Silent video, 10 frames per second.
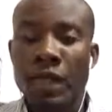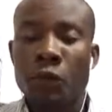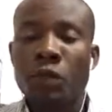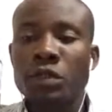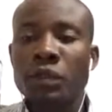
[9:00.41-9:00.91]

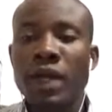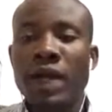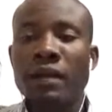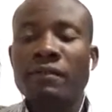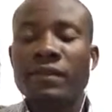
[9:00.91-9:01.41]
and what we
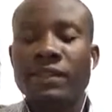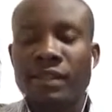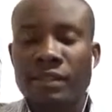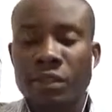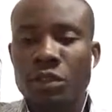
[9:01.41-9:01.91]
have is
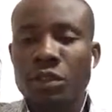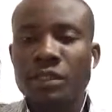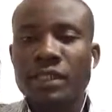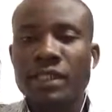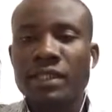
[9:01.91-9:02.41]
a digital
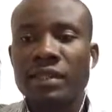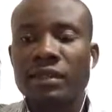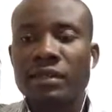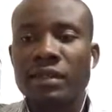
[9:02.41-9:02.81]
signal.